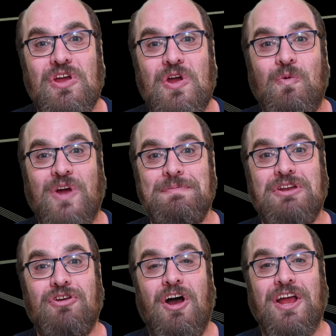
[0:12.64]
We're going to be
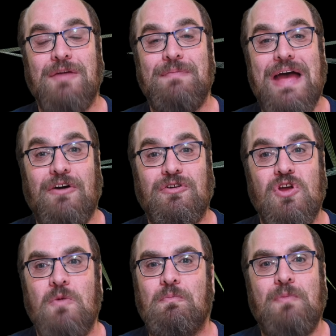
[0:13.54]
talking about
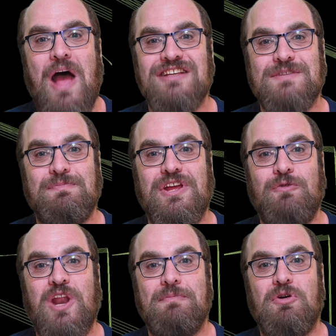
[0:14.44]
possibly
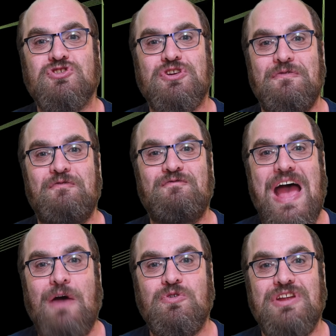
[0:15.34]
one of the most
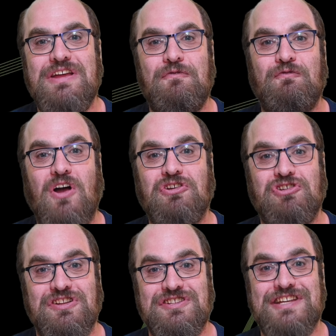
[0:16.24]
confounding
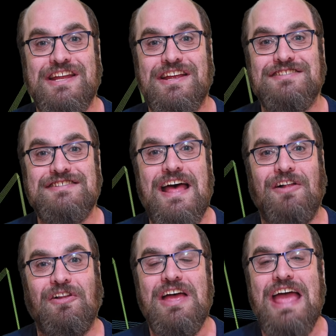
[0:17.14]
functions in
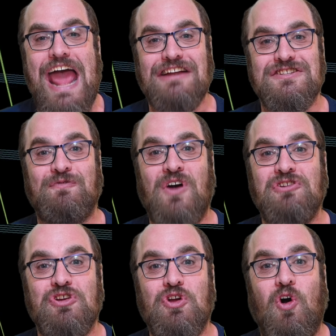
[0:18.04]
Excel, and it's a
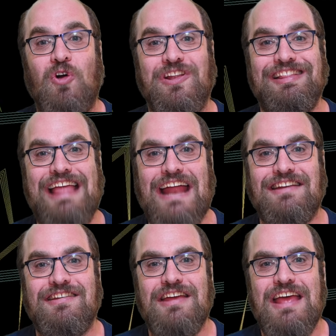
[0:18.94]
function called
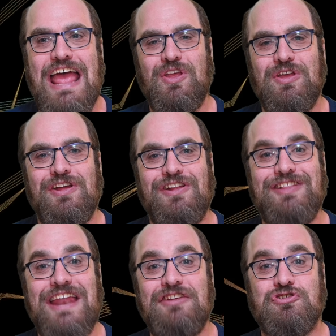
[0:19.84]
let.
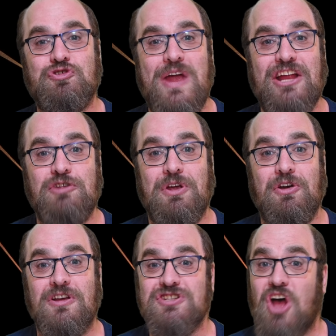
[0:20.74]
Let is strange
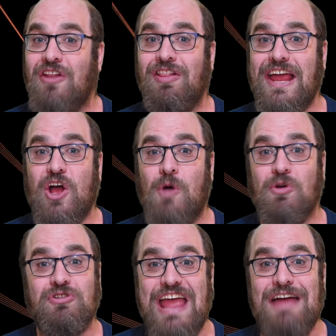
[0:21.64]
because, unlike
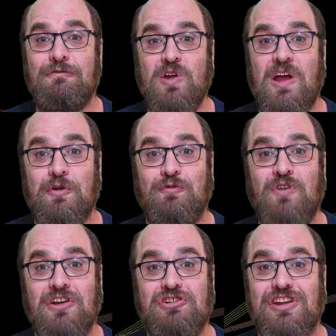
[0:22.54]
almost every other
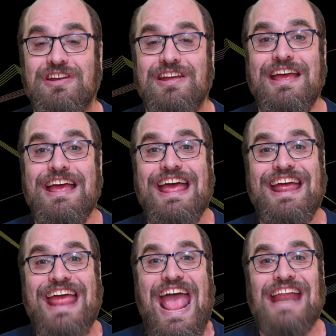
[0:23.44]
function,
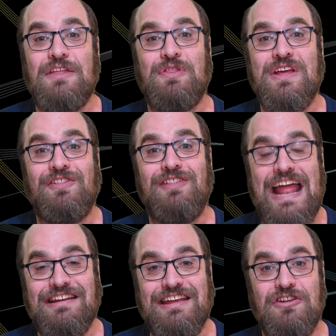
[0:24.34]
anything
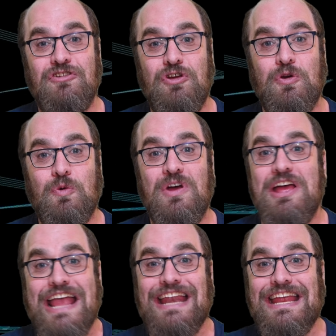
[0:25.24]
let can do
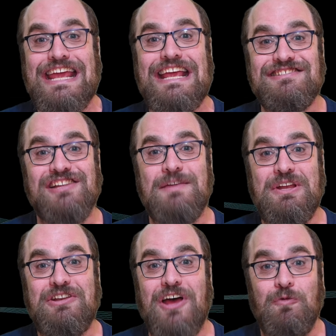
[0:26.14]
can easily be
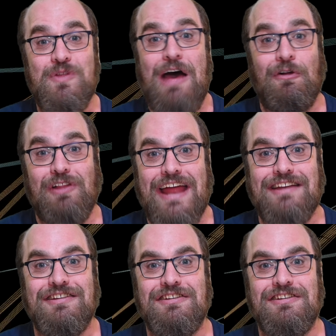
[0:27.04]
done without let.